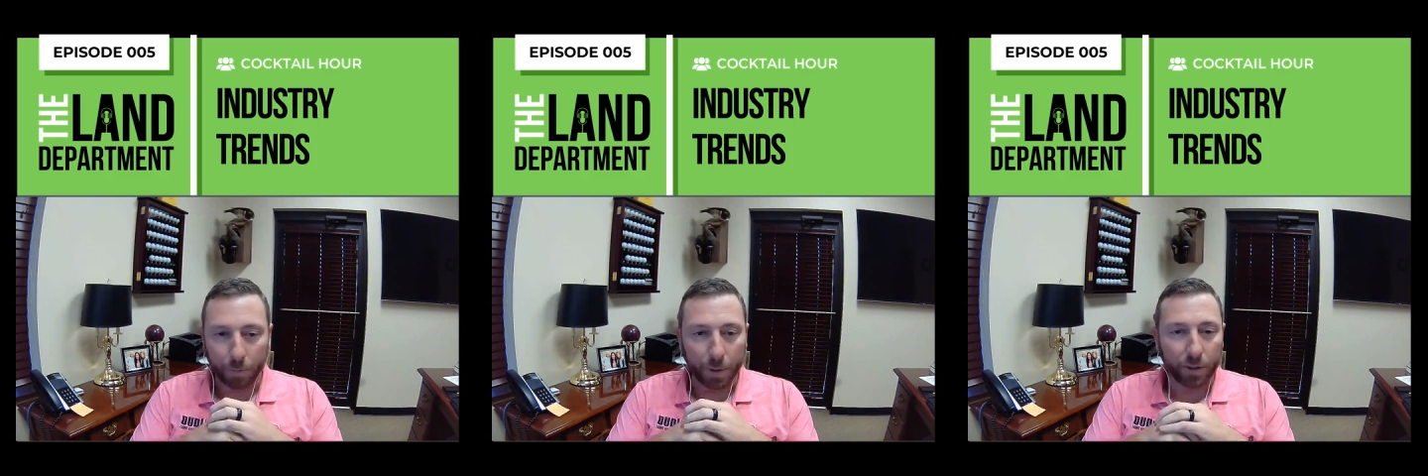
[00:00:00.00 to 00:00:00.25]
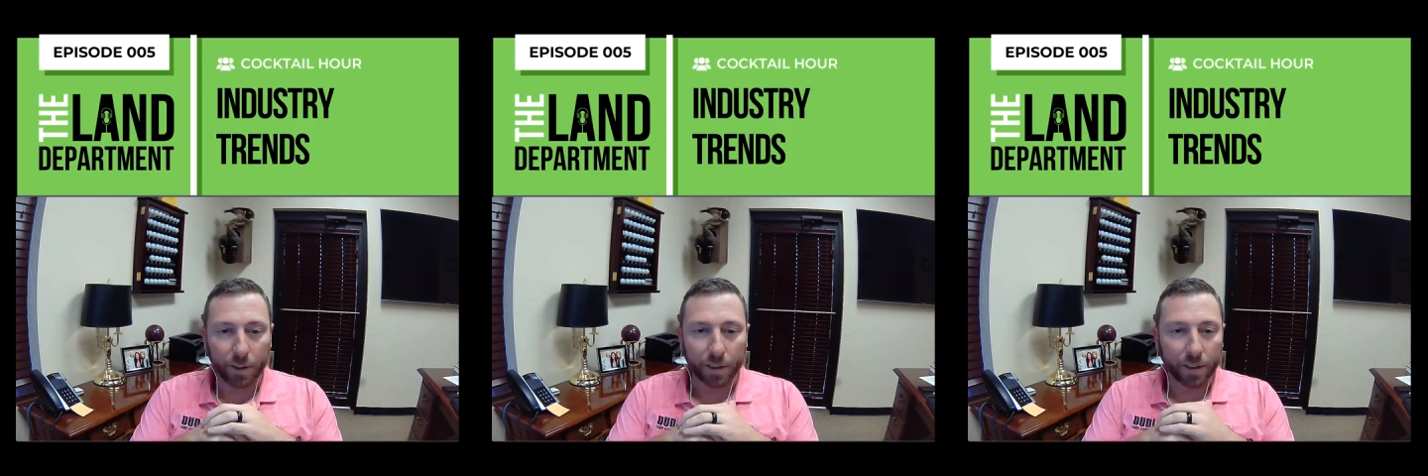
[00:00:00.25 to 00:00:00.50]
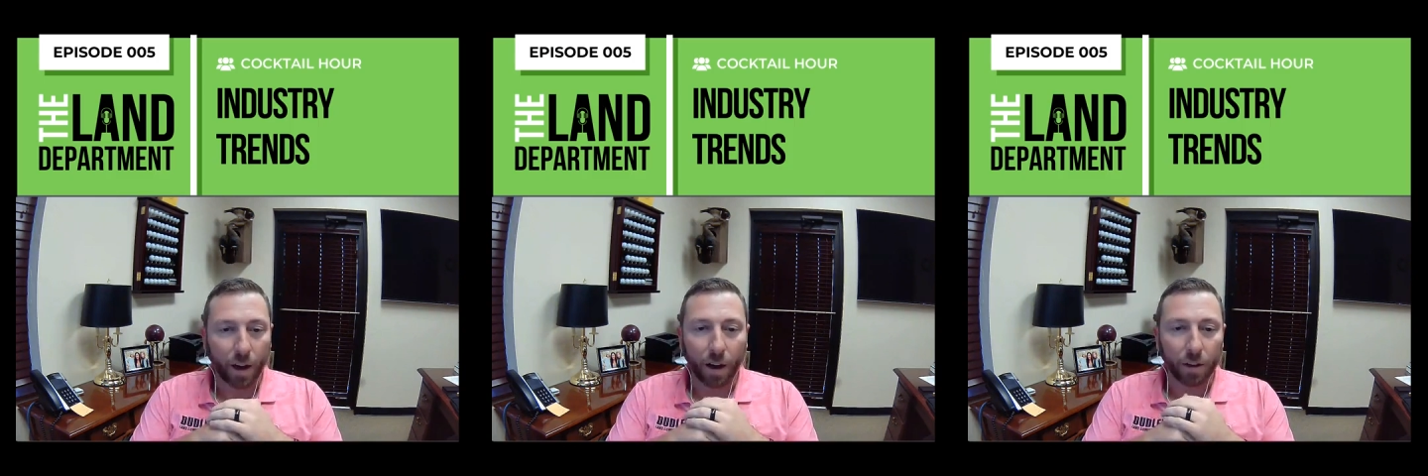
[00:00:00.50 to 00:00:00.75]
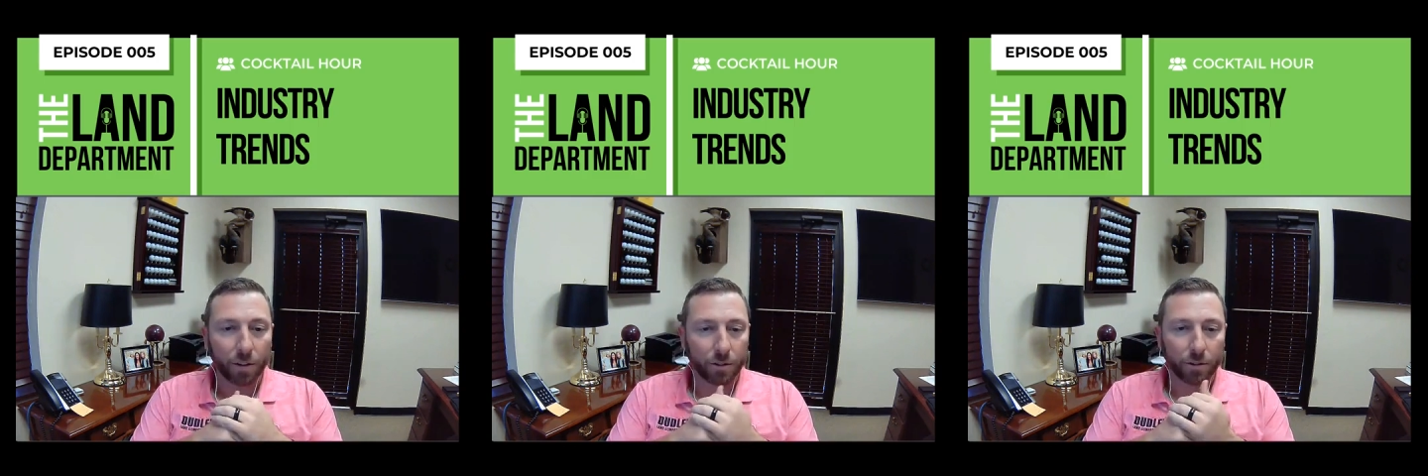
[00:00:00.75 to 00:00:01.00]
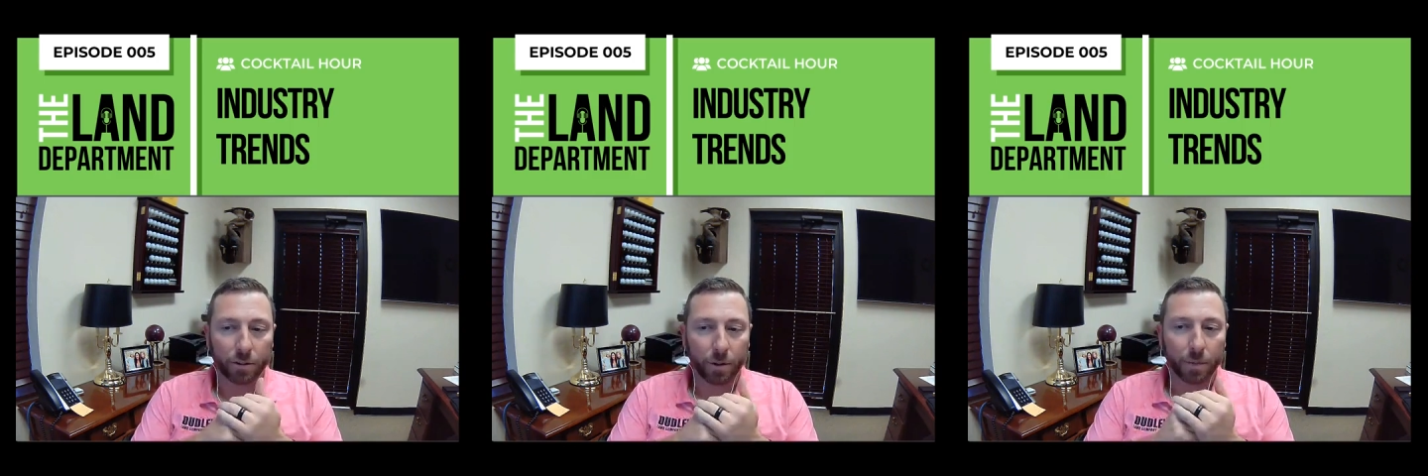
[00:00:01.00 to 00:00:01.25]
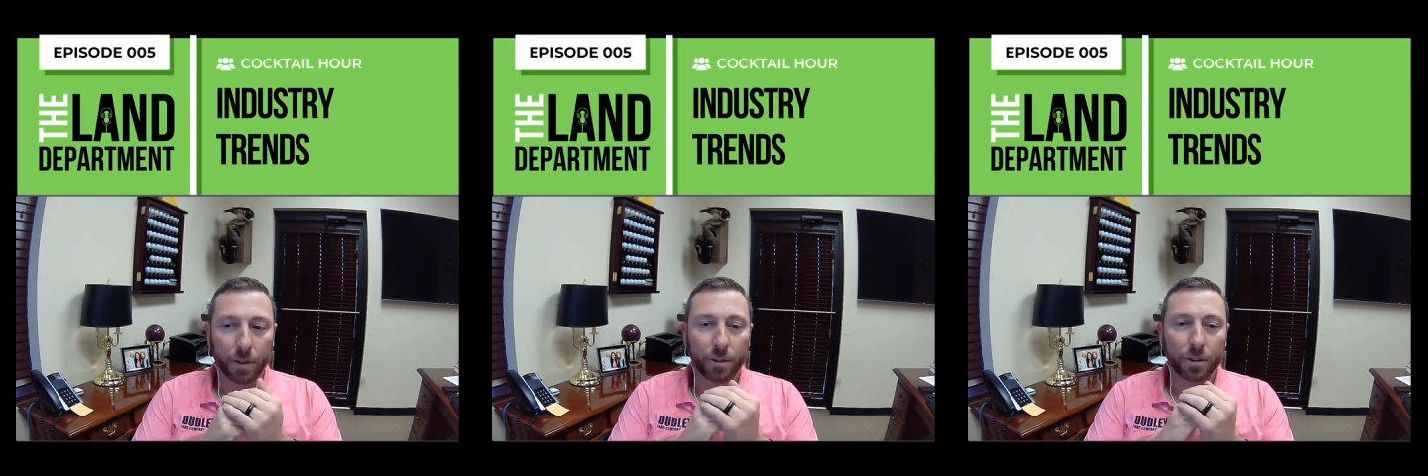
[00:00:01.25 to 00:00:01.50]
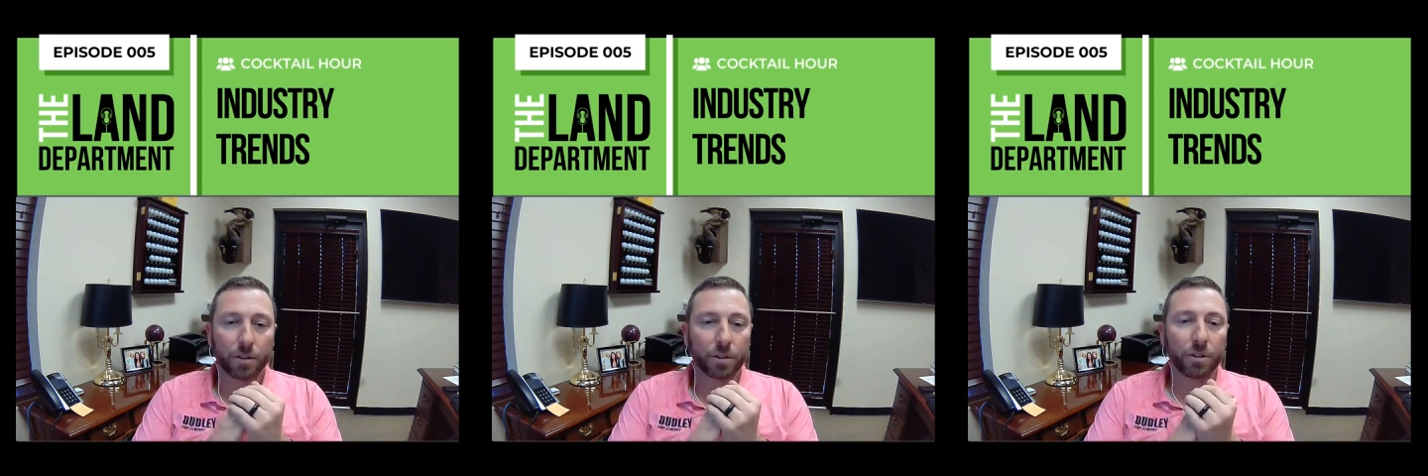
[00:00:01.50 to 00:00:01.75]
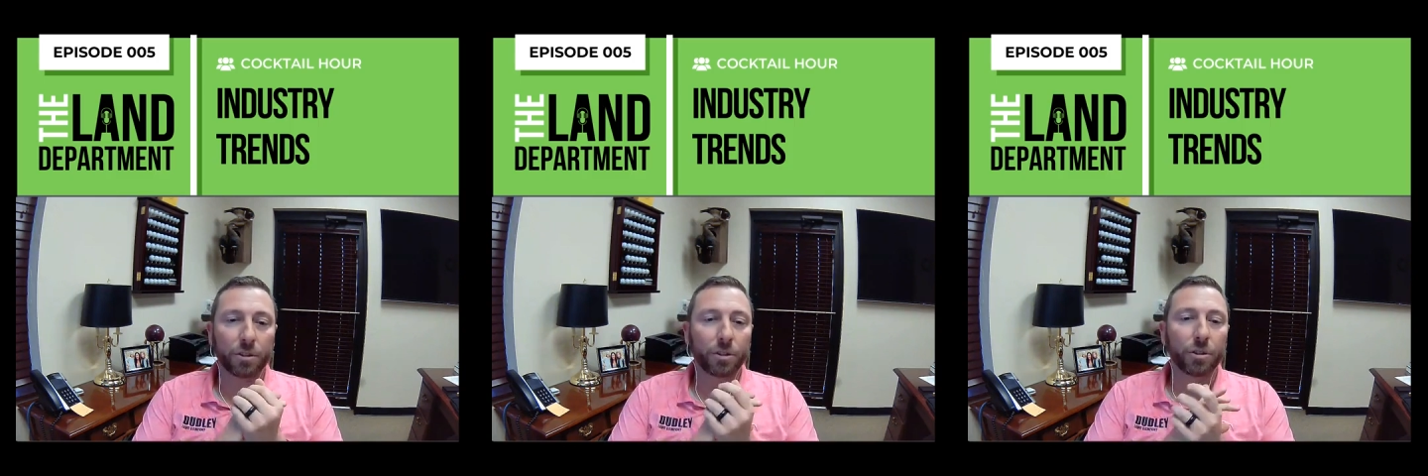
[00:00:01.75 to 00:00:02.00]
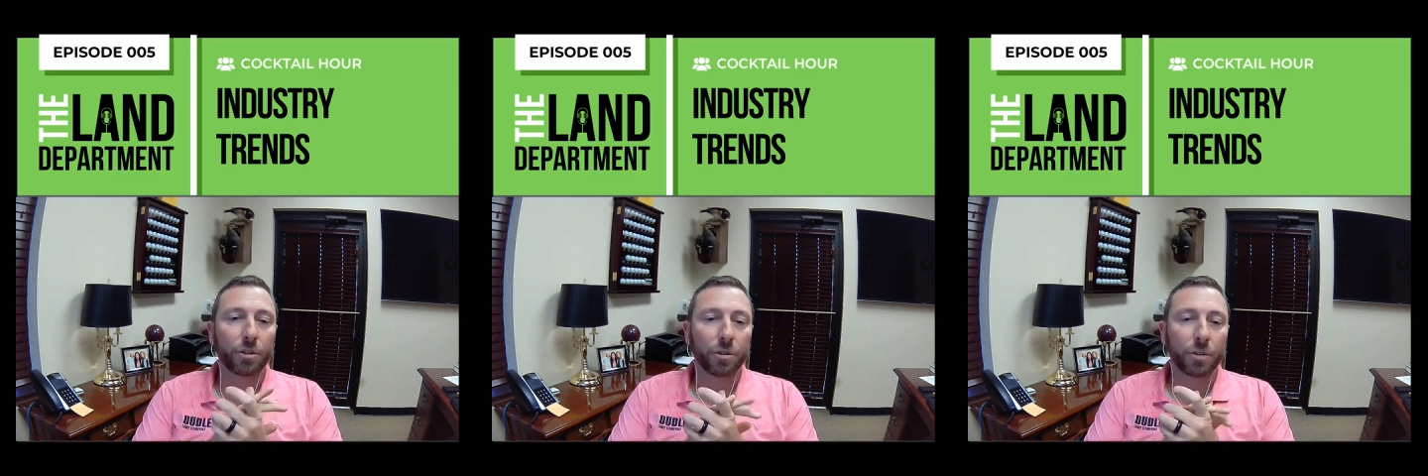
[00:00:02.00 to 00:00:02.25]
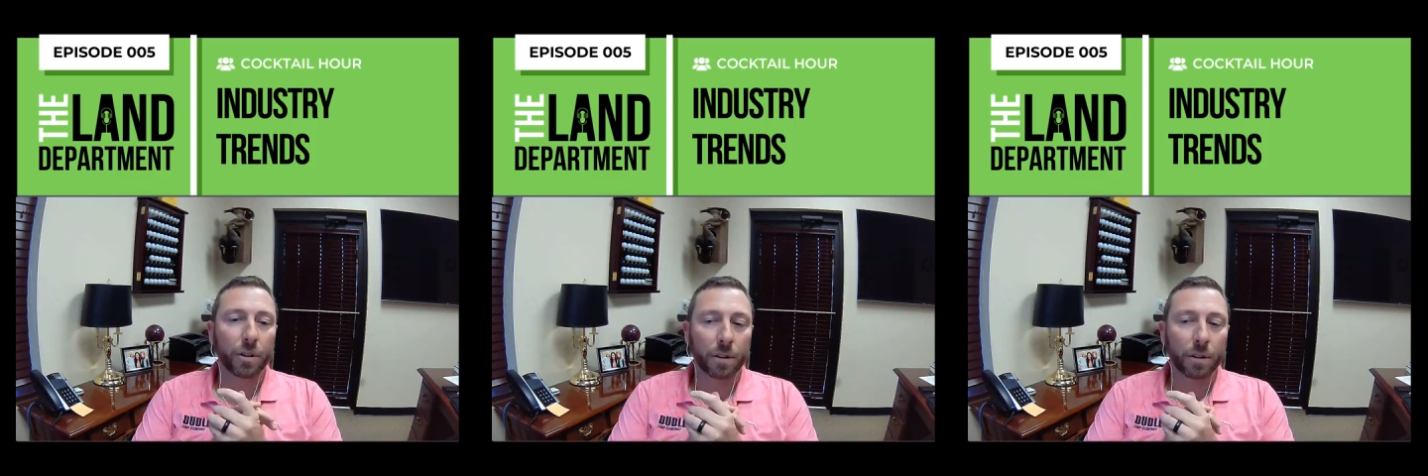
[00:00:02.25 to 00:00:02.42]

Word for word: billion dollars or something just in June,